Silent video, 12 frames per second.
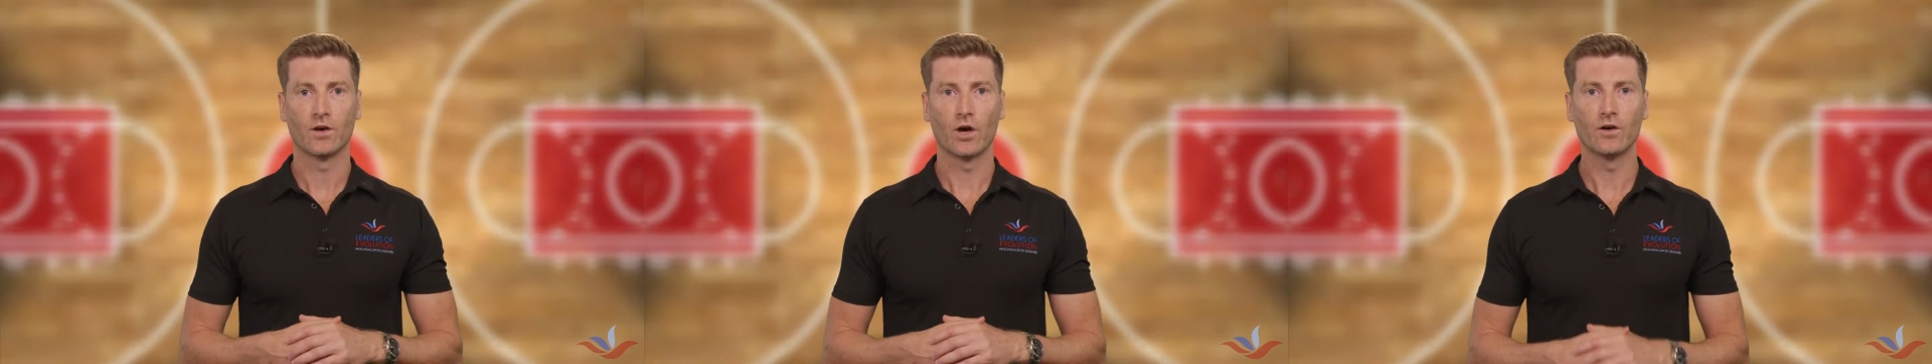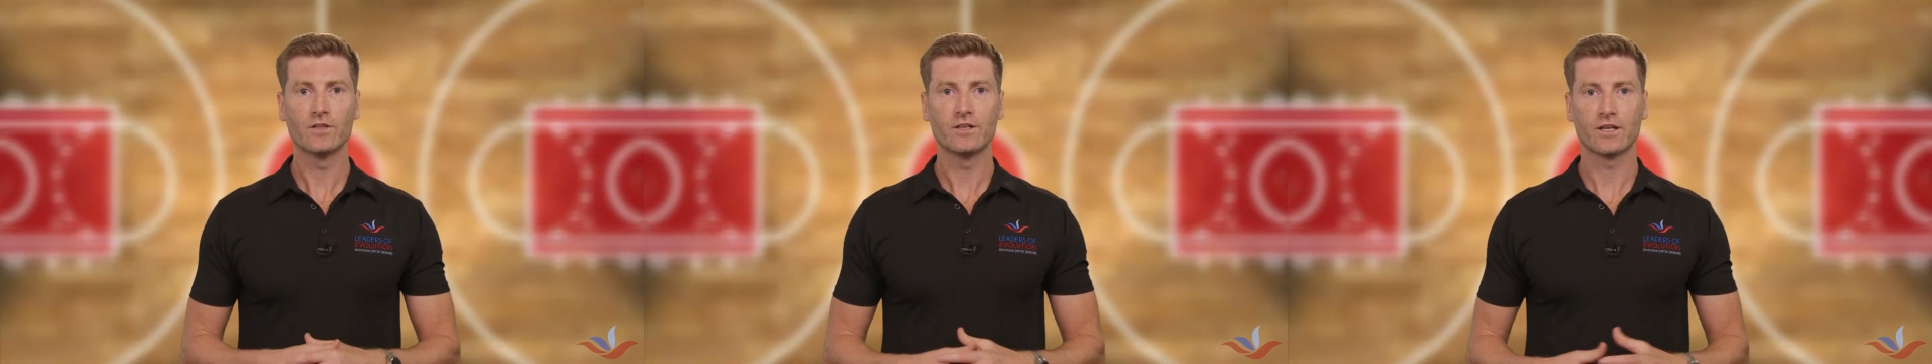
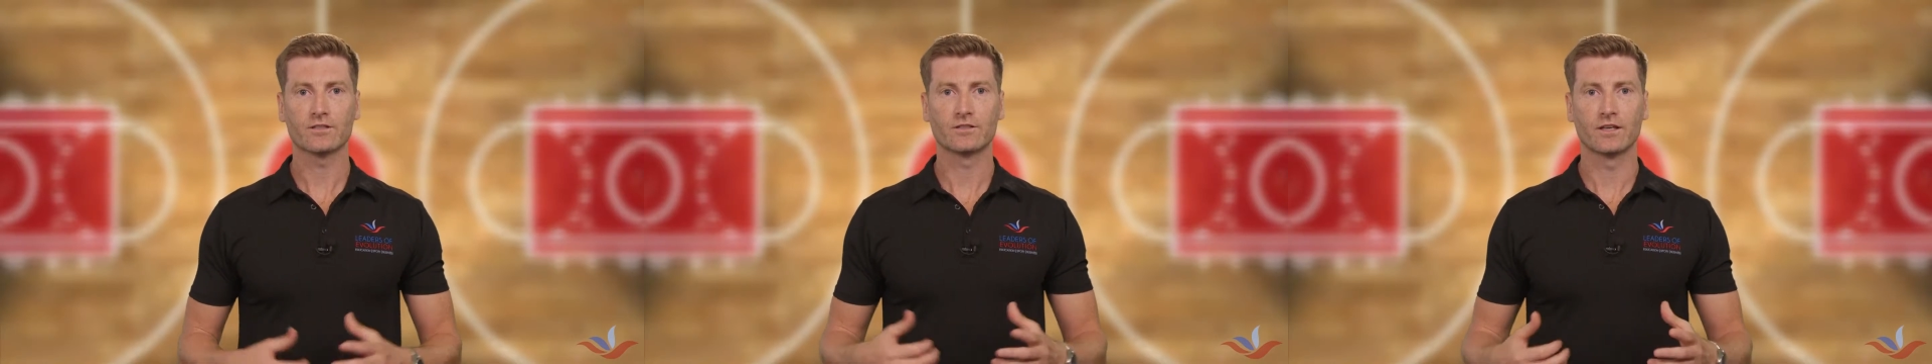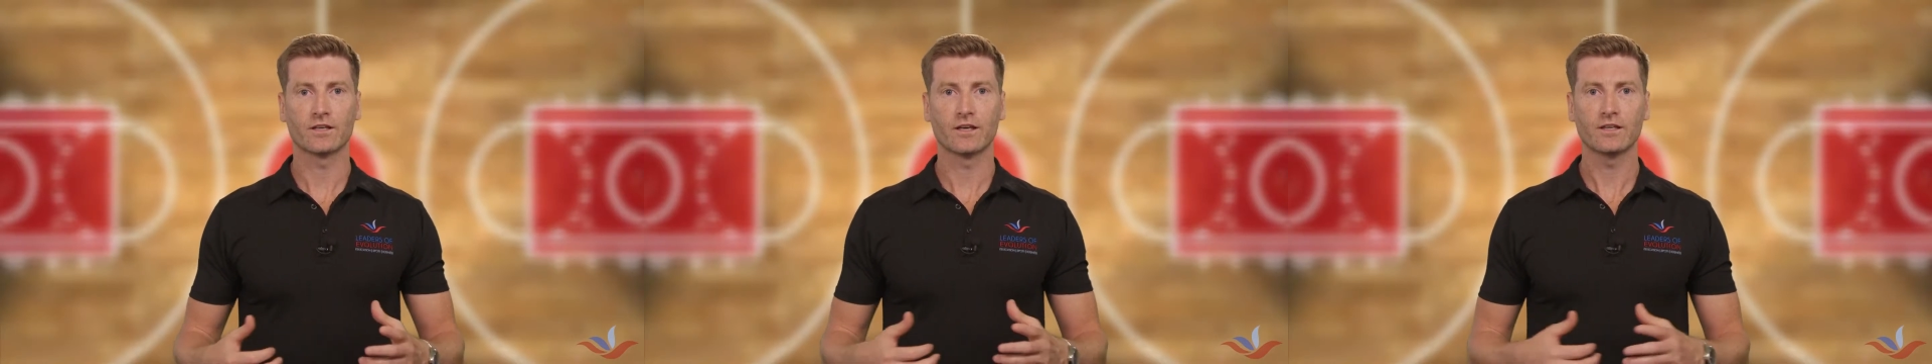Over the next
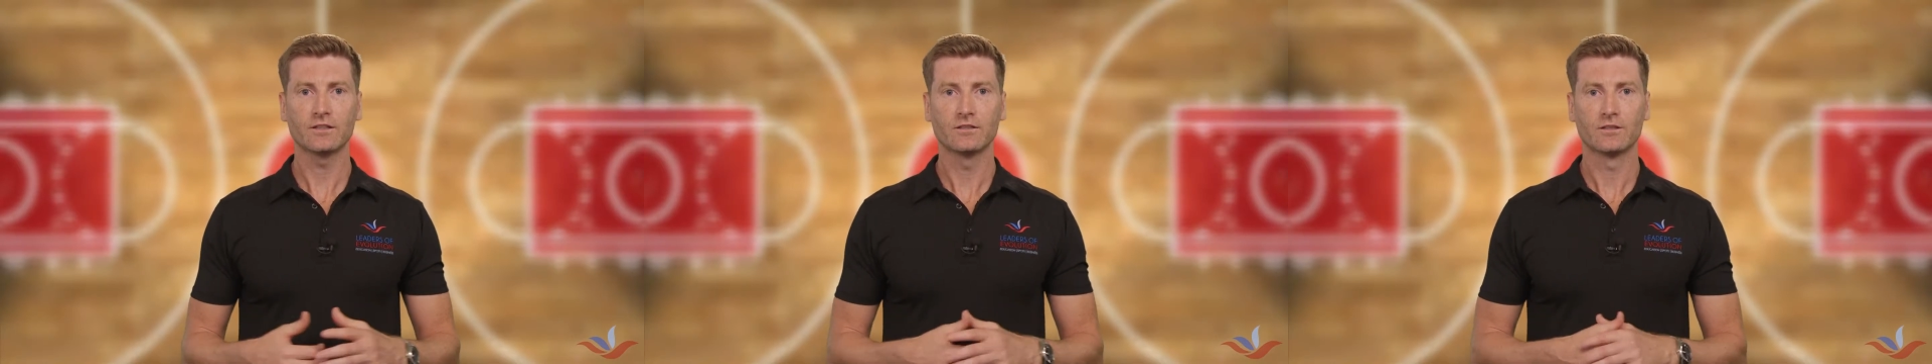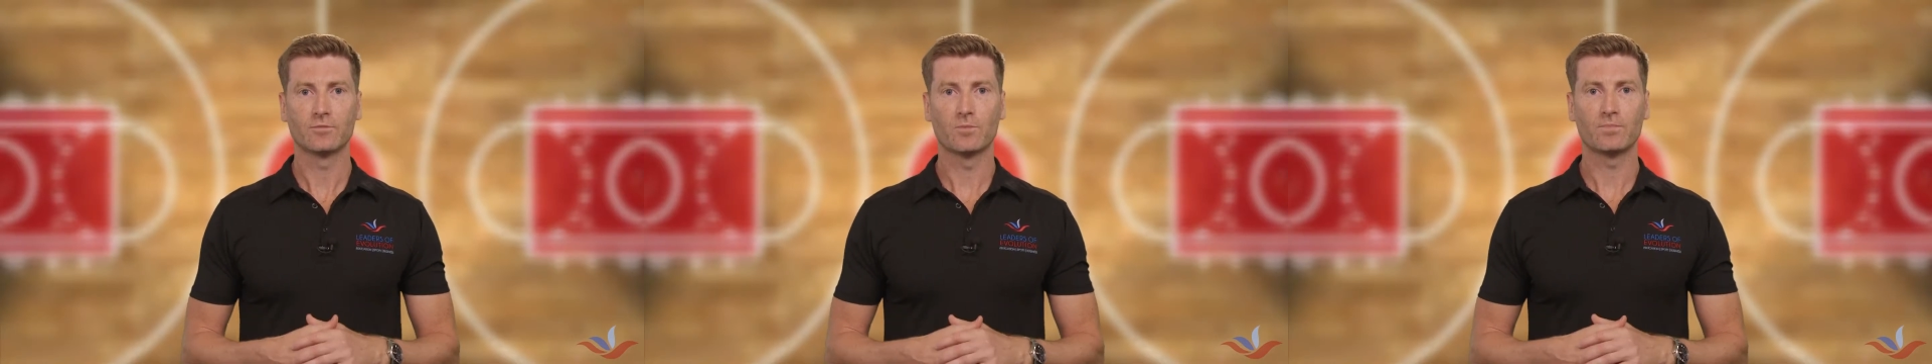decade,
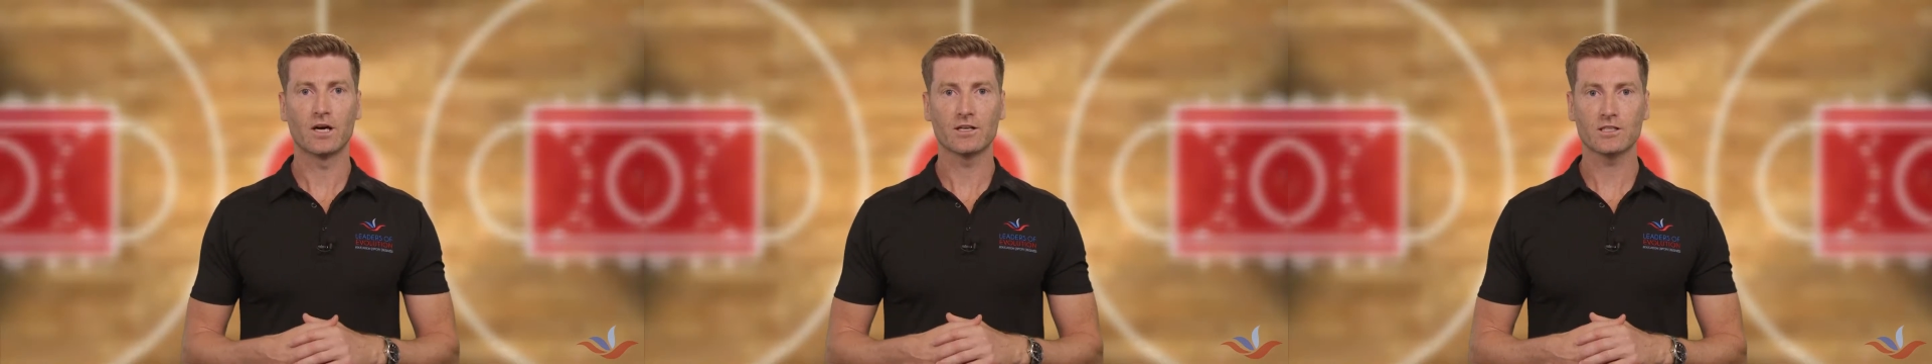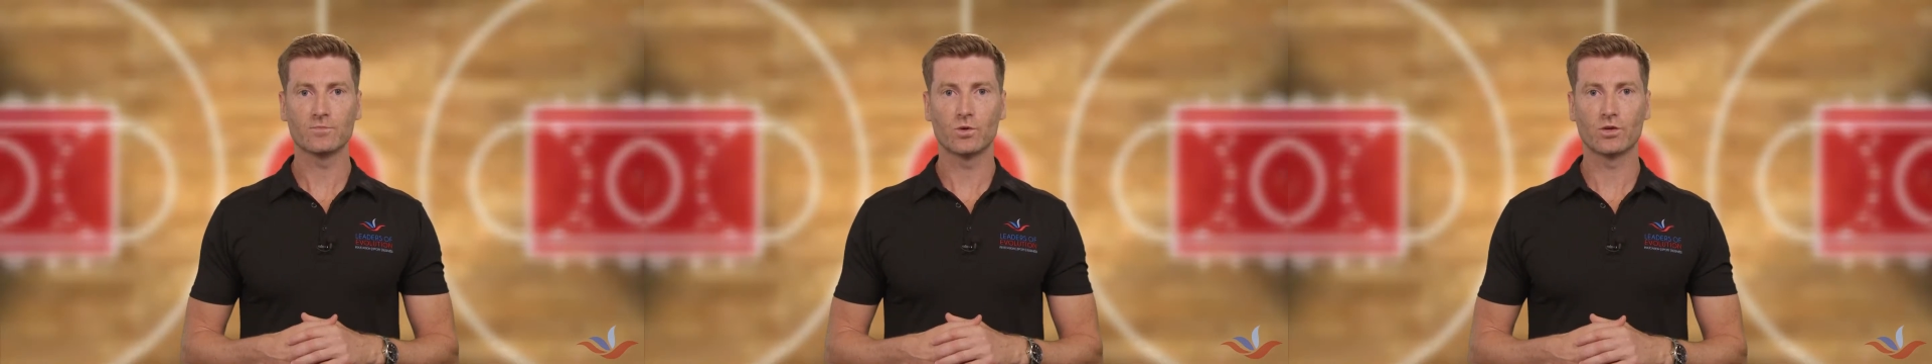my
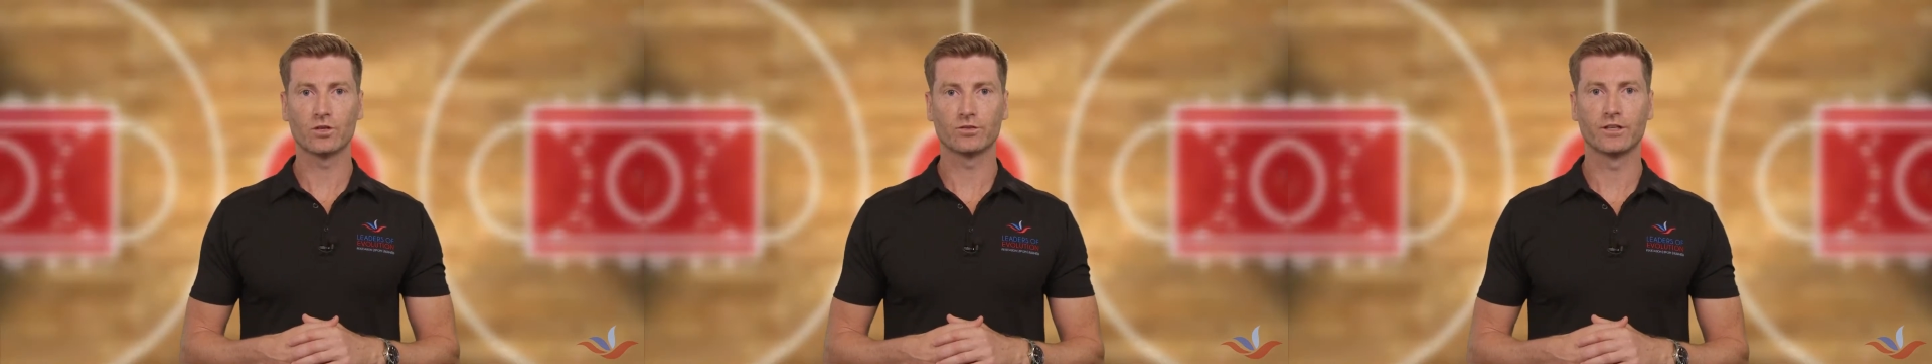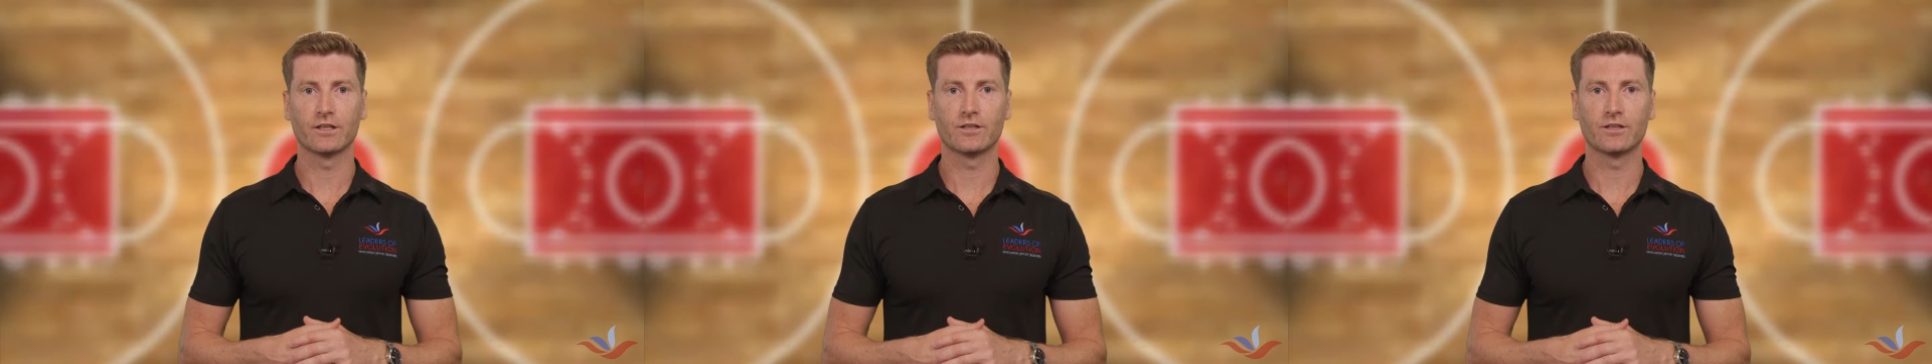basketball career